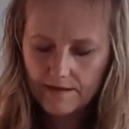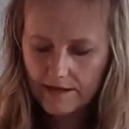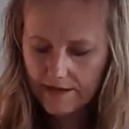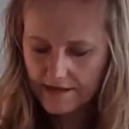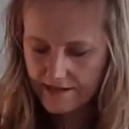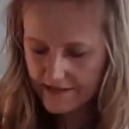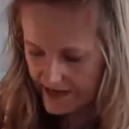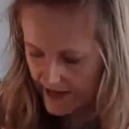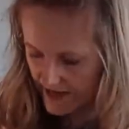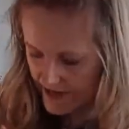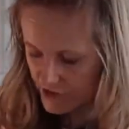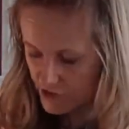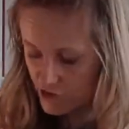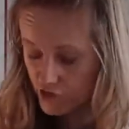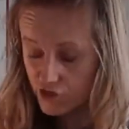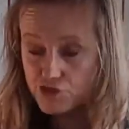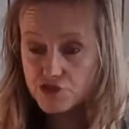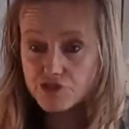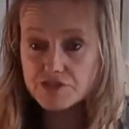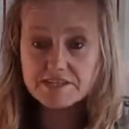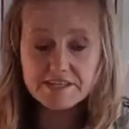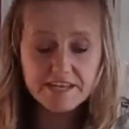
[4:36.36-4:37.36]
And again, you could
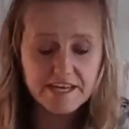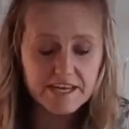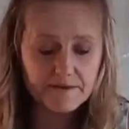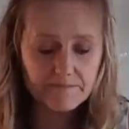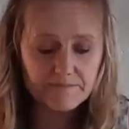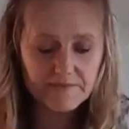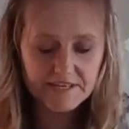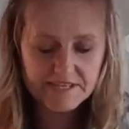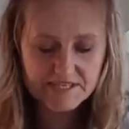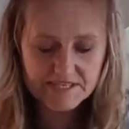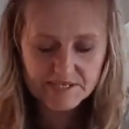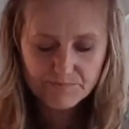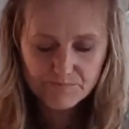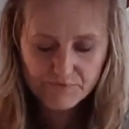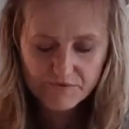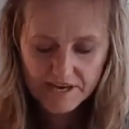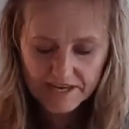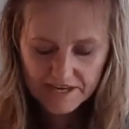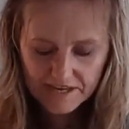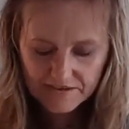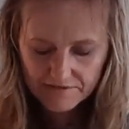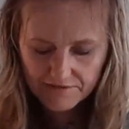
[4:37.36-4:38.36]
just keep this
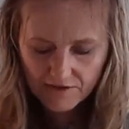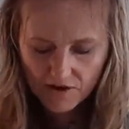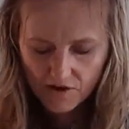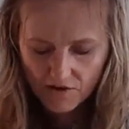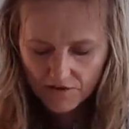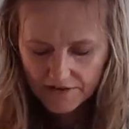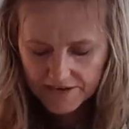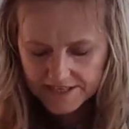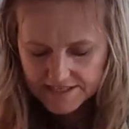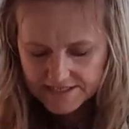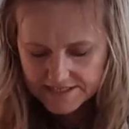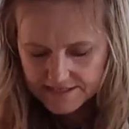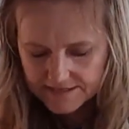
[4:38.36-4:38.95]
springified